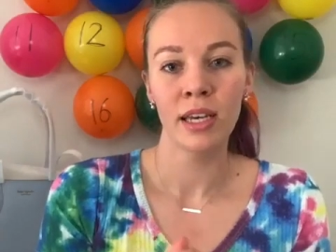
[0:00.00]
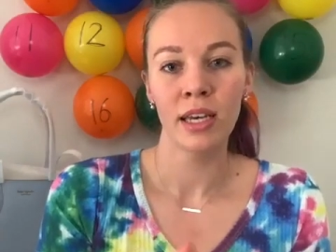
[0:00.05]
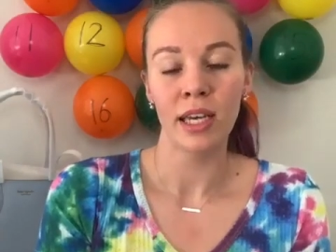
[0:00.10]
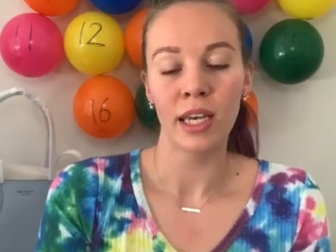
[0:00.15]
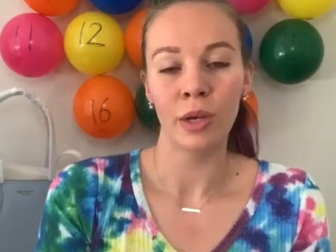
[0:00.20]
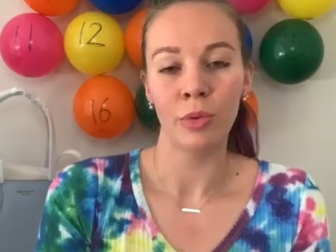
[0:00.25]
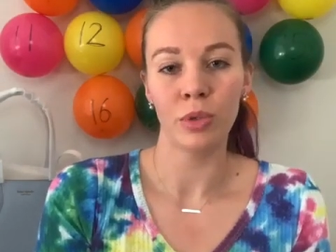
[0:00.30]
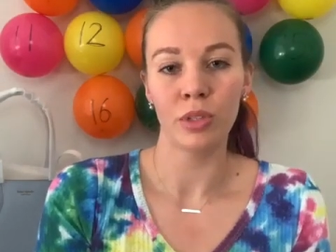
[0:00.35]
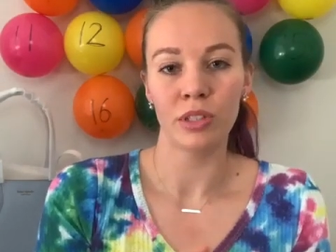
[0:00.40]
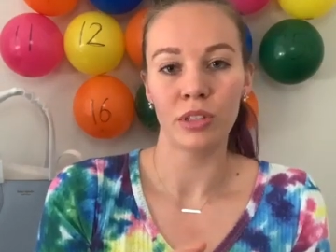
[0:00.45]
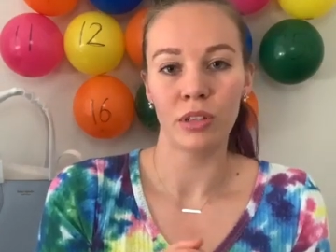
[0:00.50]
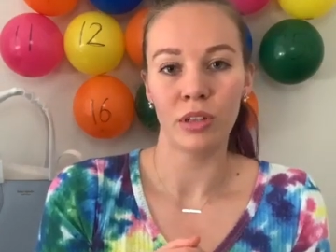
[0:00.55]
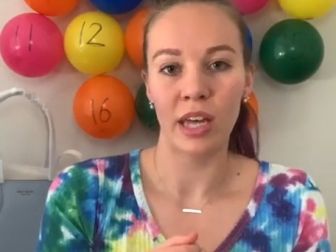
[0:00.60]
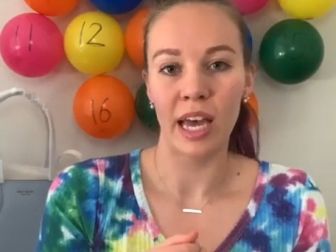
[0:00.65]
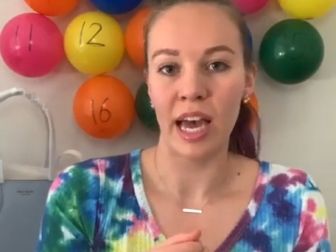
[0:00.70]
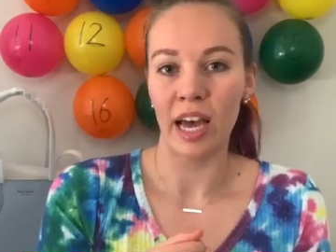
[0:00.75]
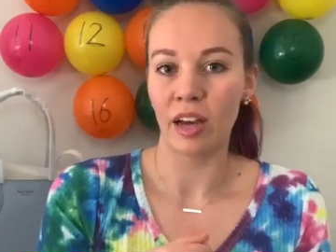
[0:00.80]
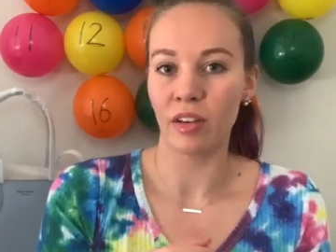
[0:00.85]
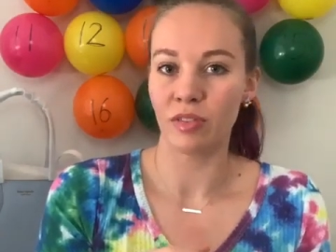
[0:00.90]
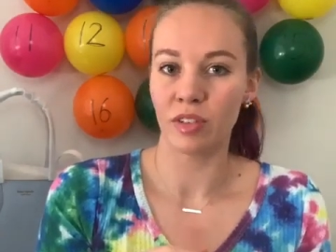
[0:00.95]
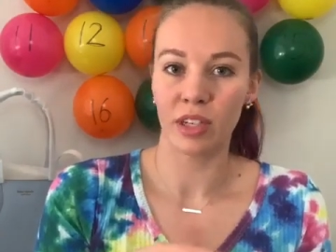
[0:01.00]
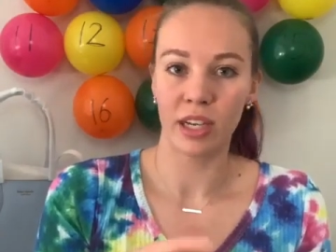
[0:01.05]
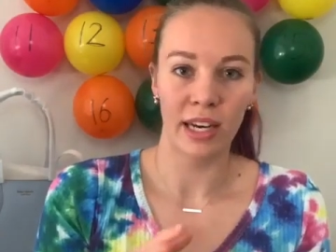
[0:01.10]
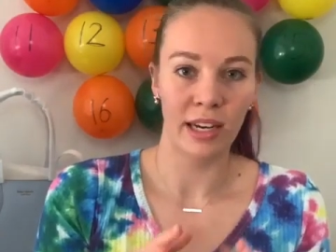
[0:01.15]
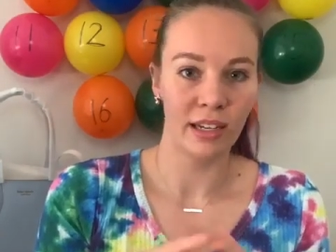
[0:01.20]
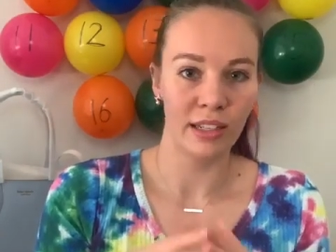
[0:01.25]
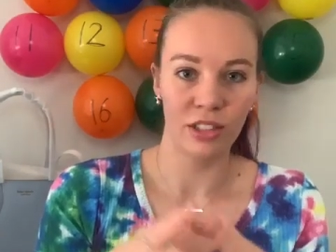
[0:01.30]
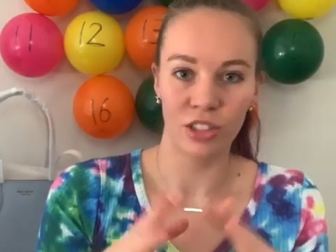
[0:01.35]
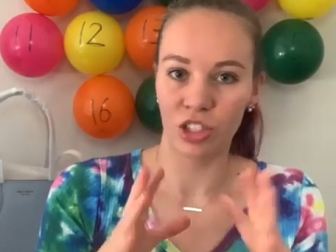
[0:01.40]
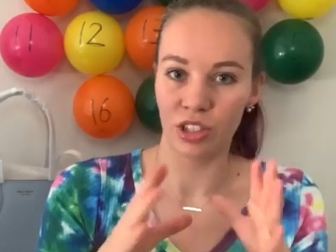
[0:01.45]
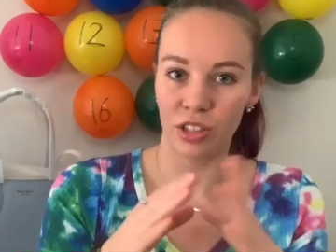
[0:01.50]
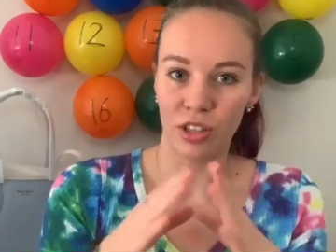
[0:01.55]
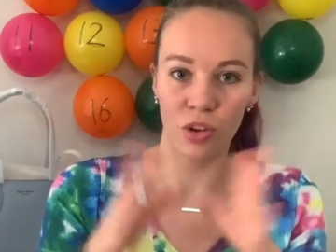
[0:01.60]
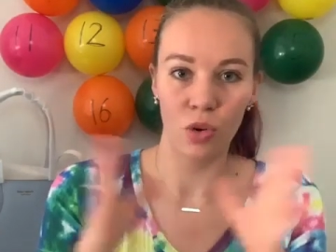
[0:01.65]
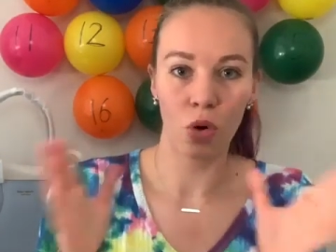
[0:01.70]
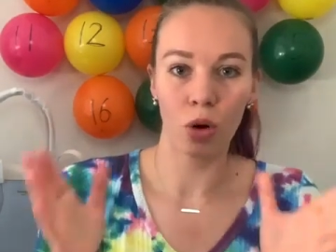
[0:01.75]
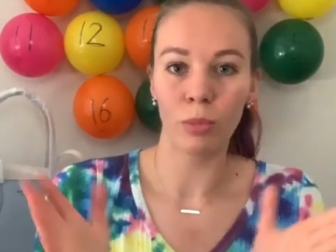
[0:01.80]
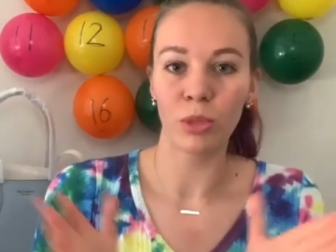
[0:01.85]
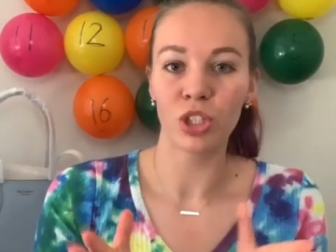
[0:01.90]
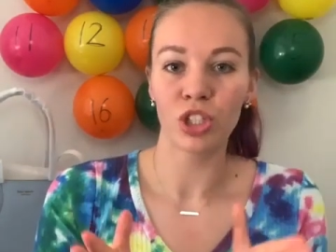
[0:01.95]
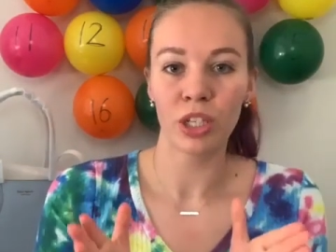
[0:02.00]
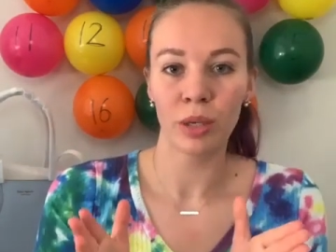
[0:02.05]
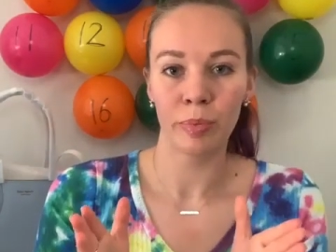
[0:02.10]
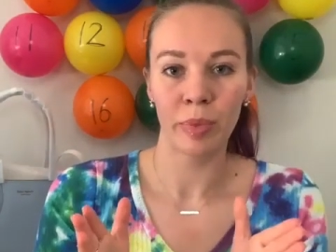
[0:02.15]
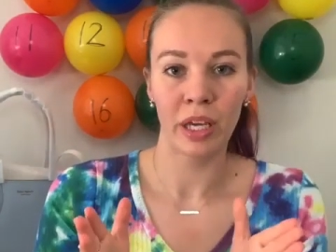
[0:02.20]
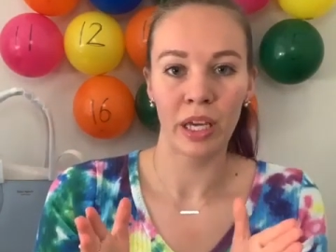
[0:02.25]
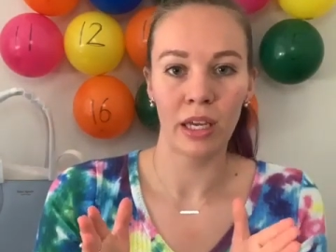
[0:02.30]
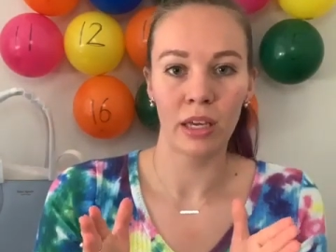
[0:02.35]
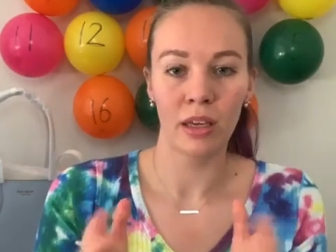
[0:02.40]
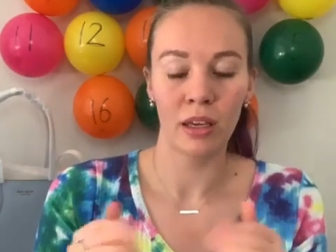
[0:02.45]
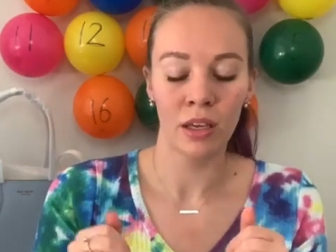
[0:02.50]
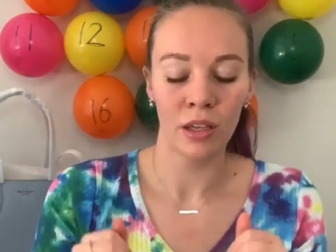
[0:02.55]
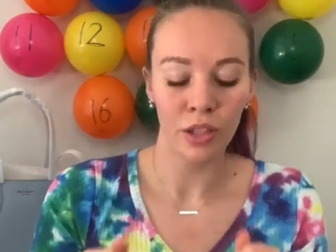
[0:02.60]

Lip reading: it will still have kind of just the normal shipping.